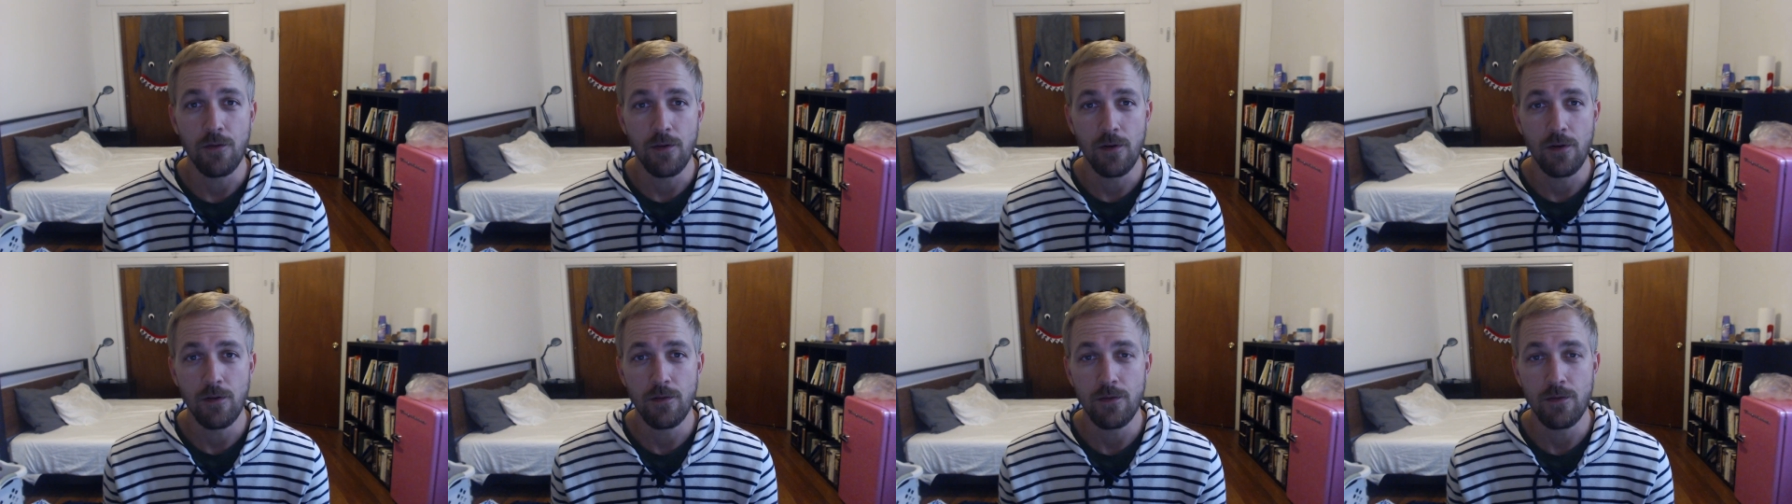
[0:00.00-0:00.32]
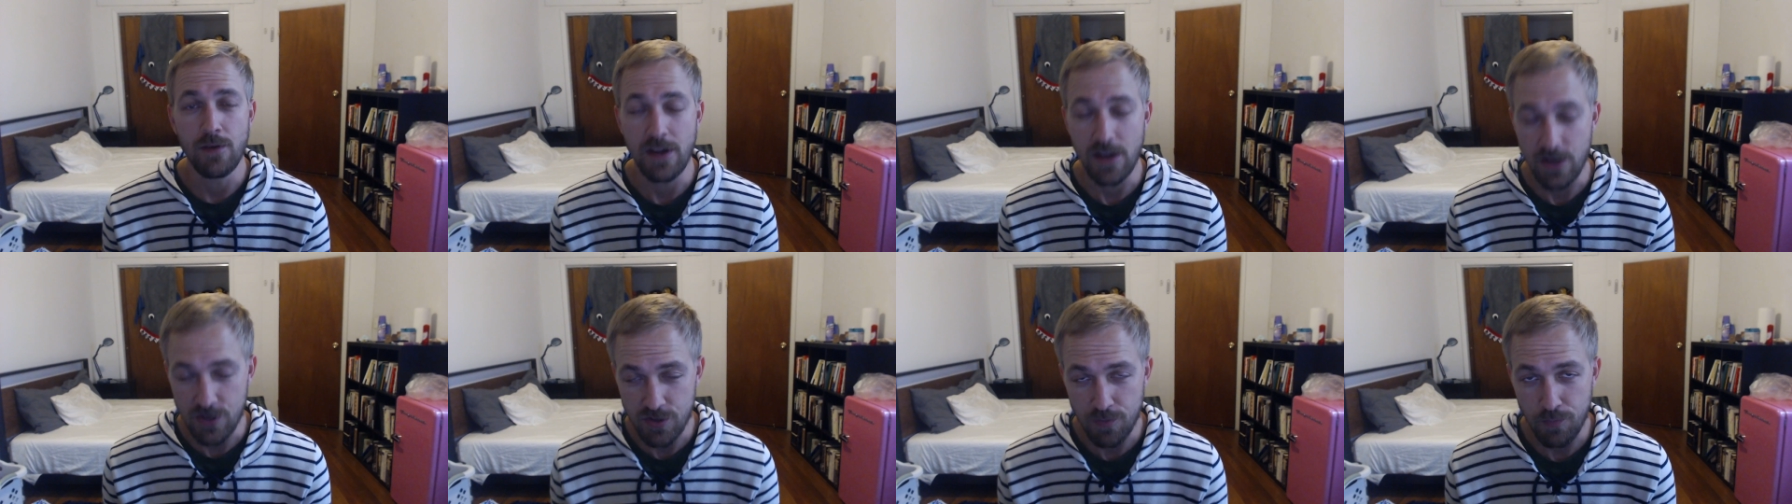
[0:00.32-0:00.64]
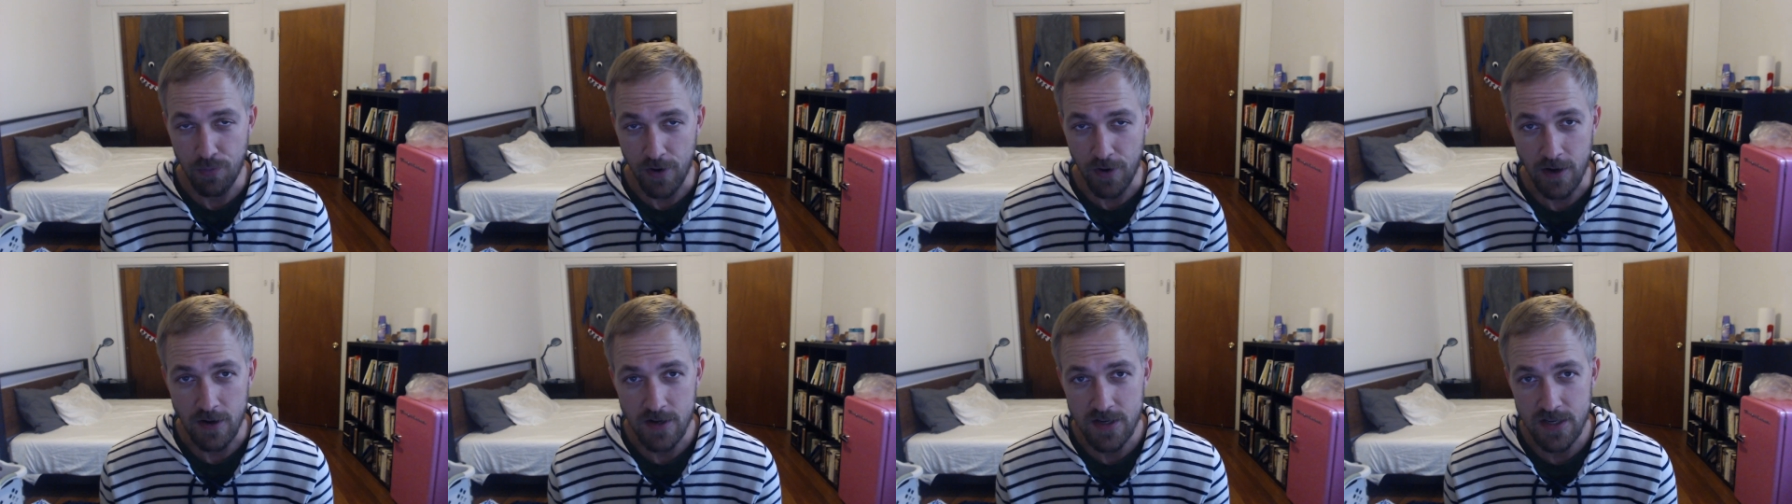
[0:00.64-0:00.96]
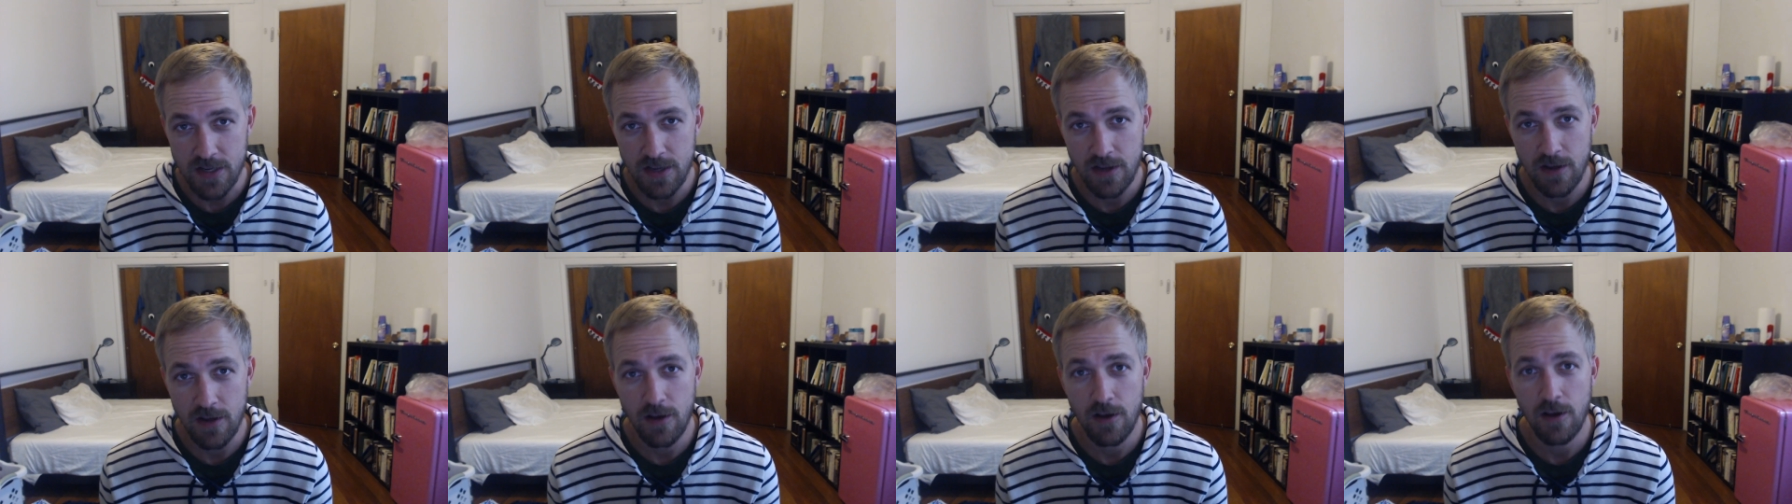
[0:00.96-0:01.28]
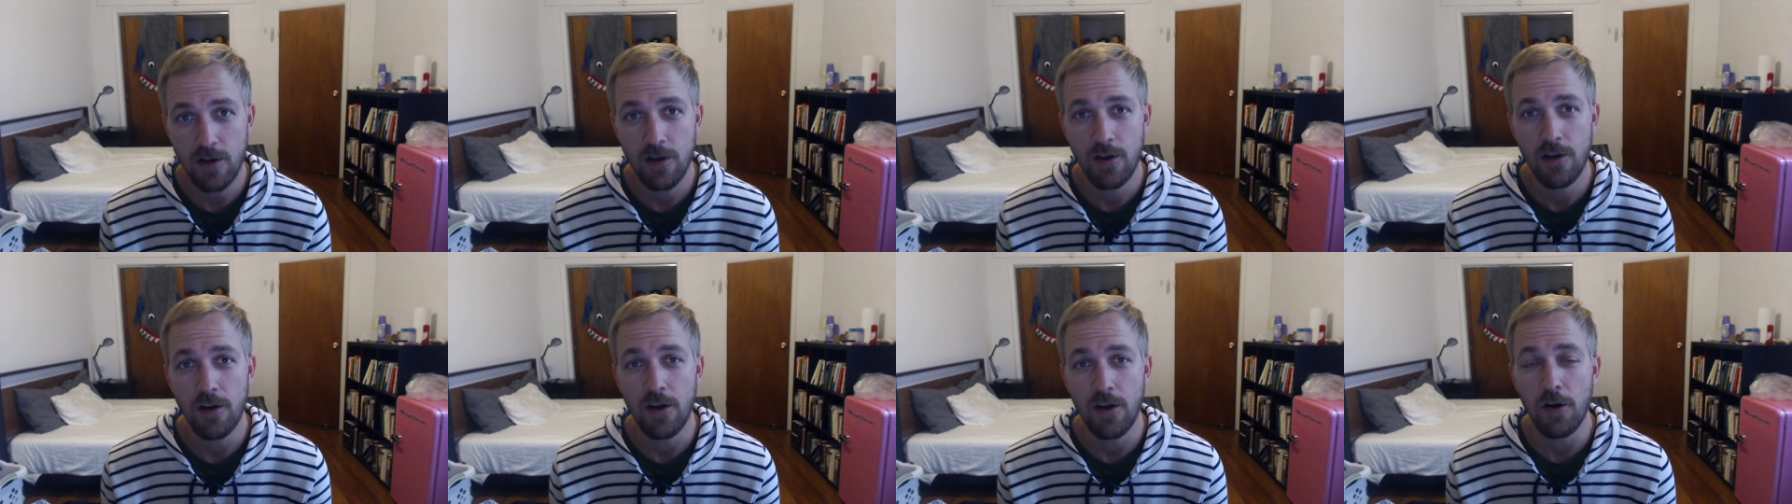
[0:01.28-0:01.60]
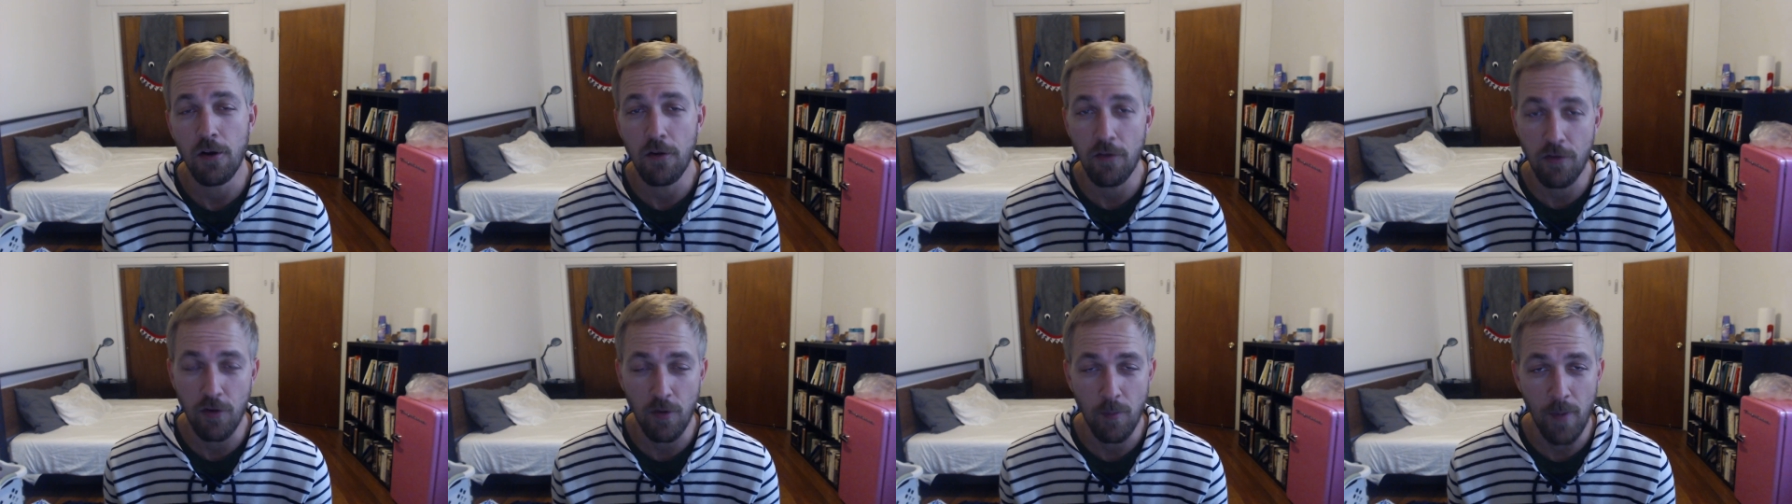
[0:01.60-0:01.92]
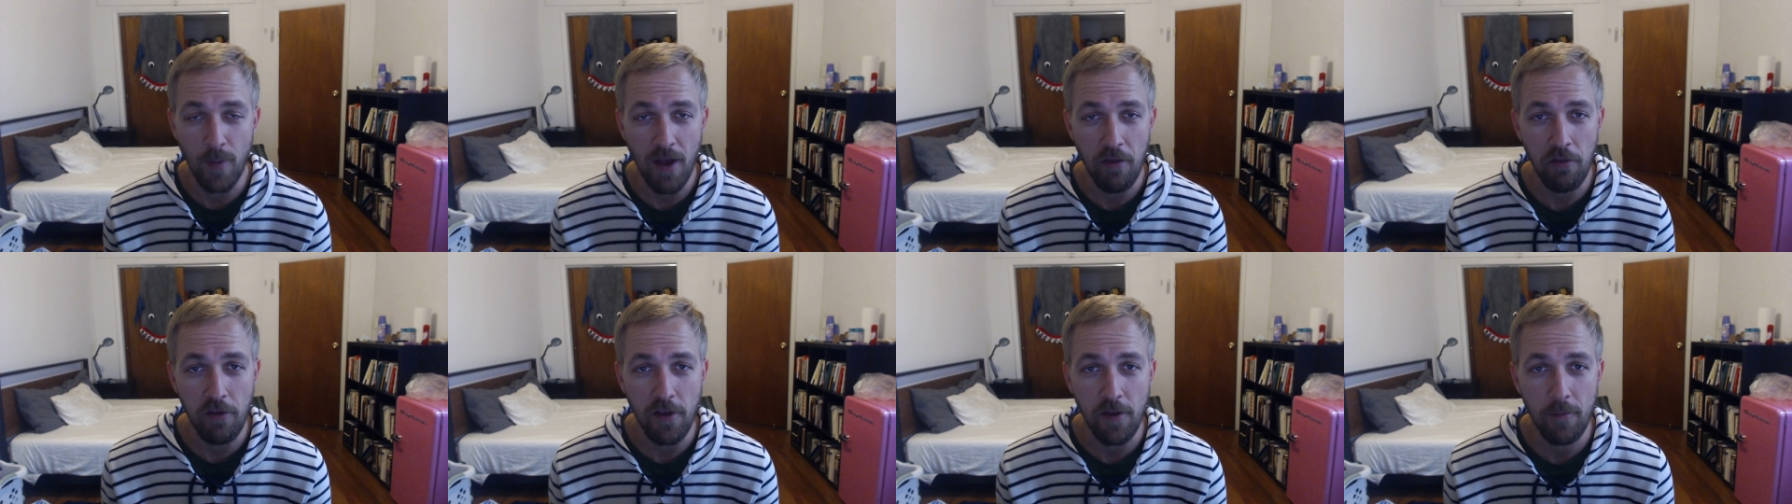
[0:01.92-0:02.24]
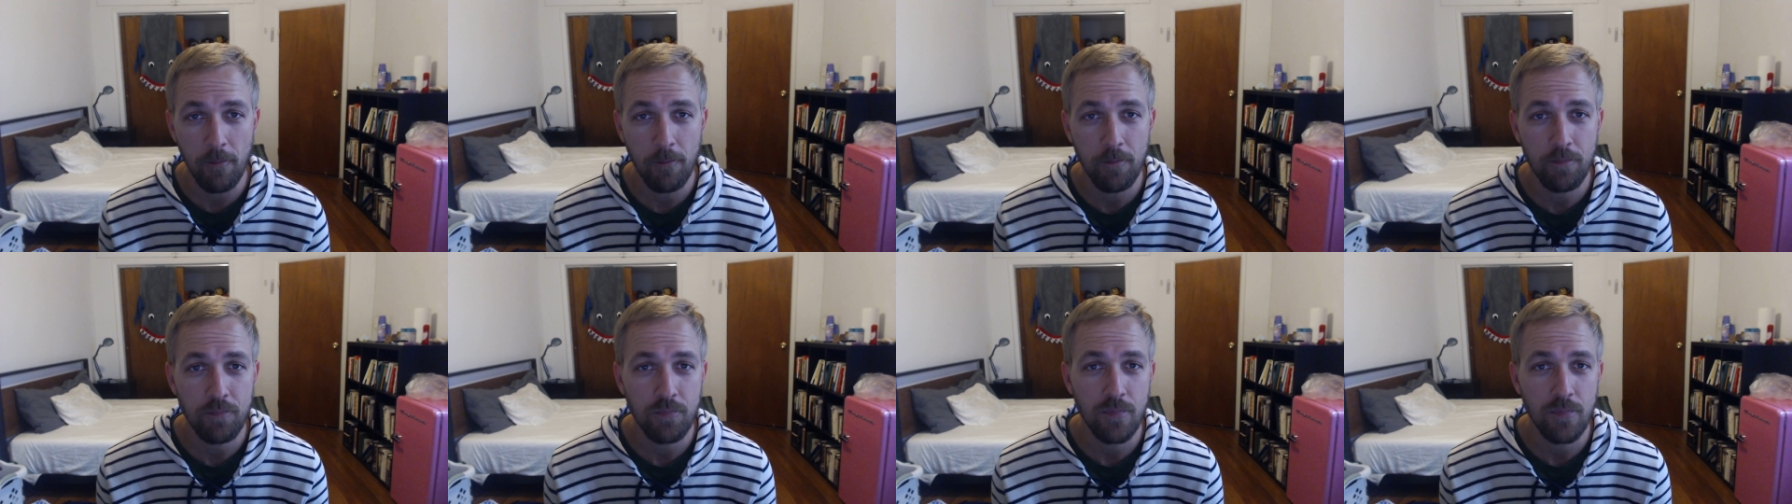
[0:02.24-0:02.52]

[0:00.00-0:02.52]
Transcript: We need your prayers. Oh, so badly.